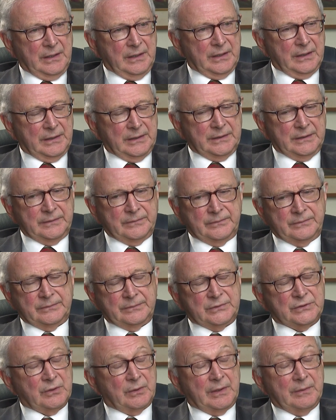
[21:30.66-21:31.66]

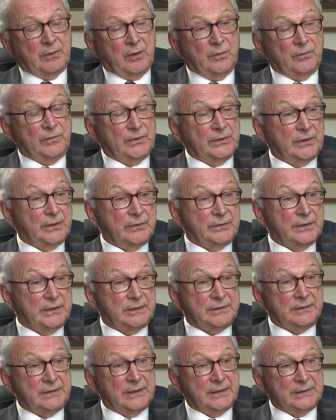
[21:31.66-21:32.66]
So I'm hopeful, though,
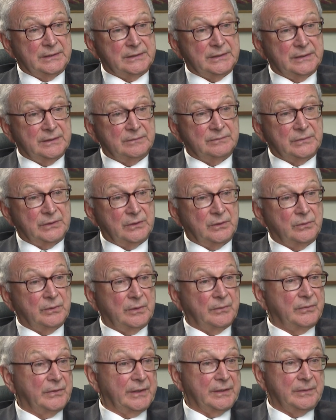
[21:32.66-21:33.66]
that
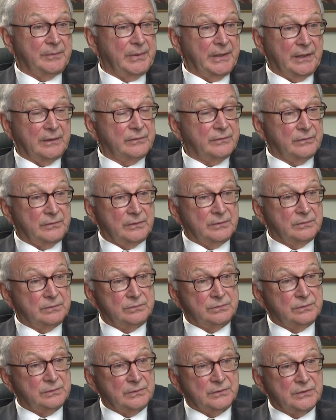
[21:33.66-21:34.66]
we'll find a path for
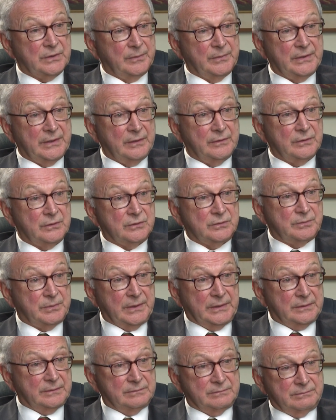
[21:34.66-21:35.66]
some of the others.
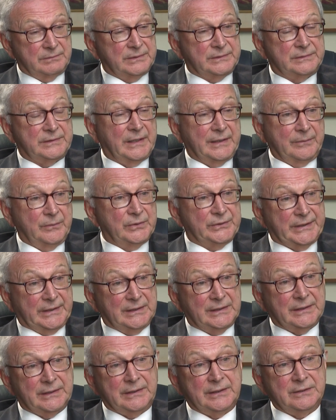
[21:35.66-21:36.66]
But time will
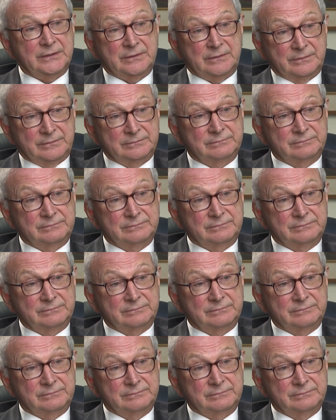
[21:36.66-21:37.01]
tell, I guess.